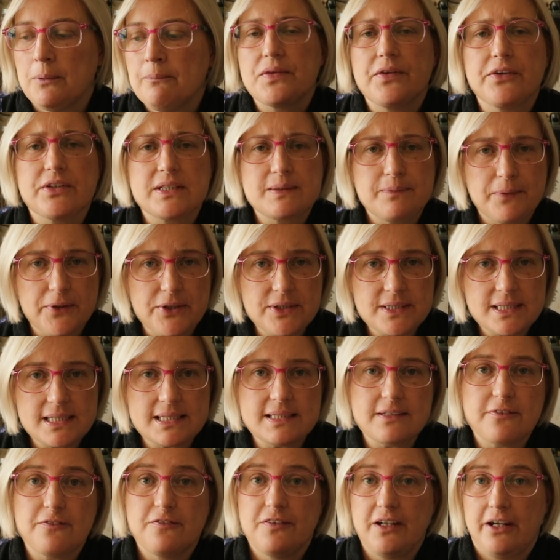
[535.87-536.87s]
their
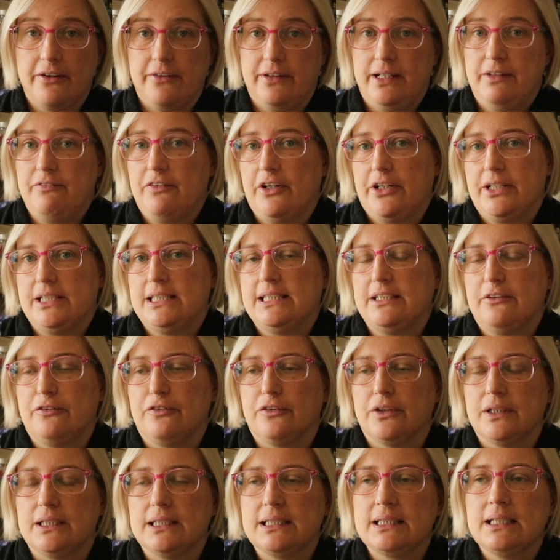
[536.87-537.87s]
experiences are very, very
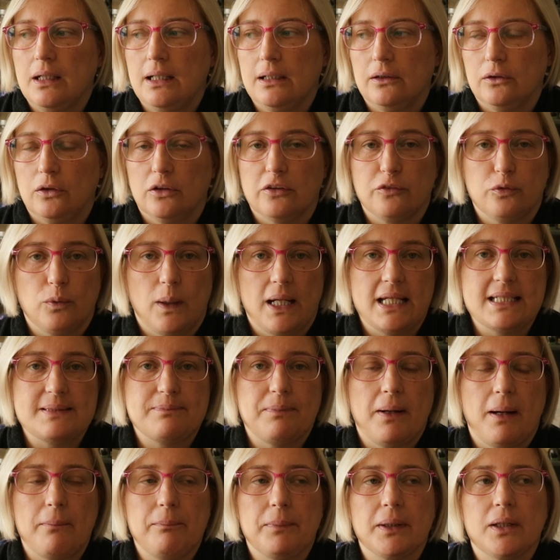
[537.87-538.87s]
different in a lot of ways,
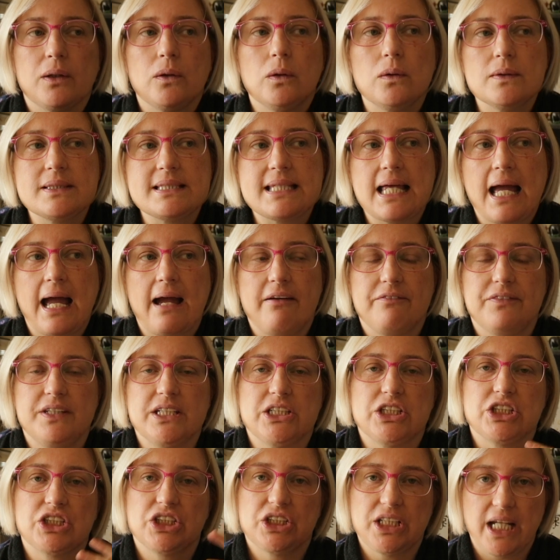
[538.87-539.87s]
but because they have this
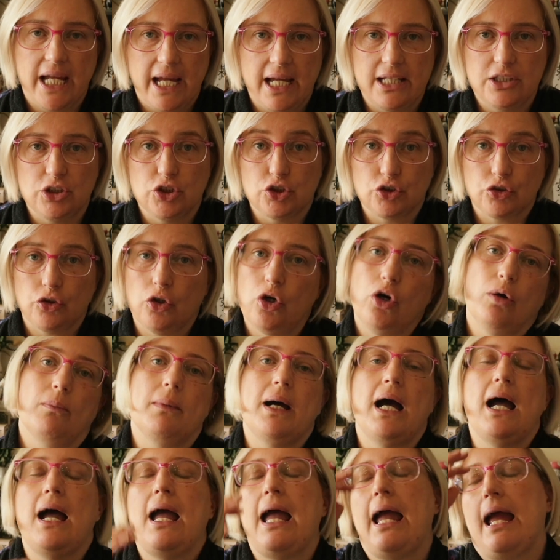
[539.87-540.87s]
shared
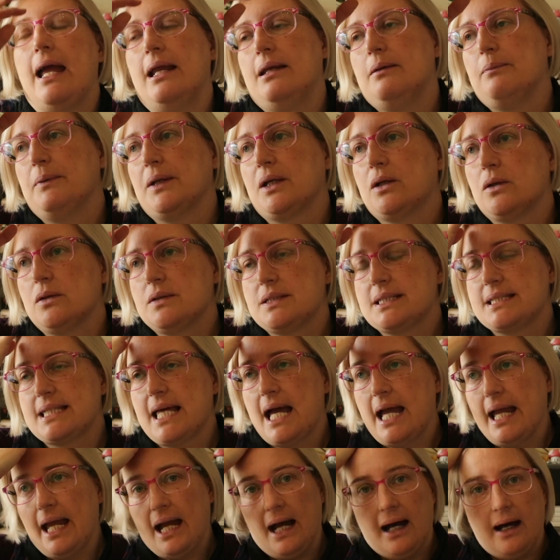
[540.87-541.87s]
trauma and because
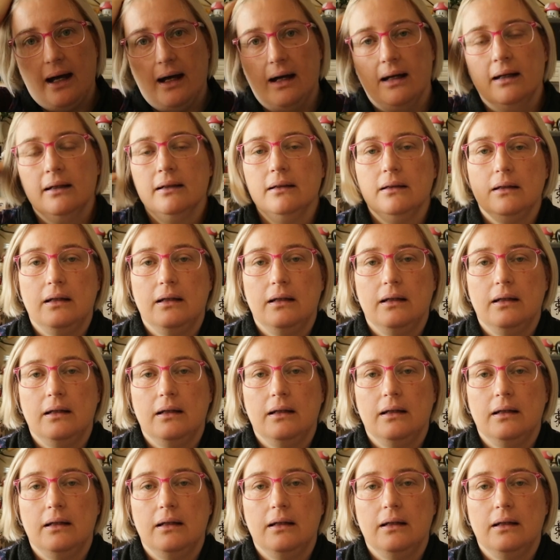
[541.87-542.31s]
they are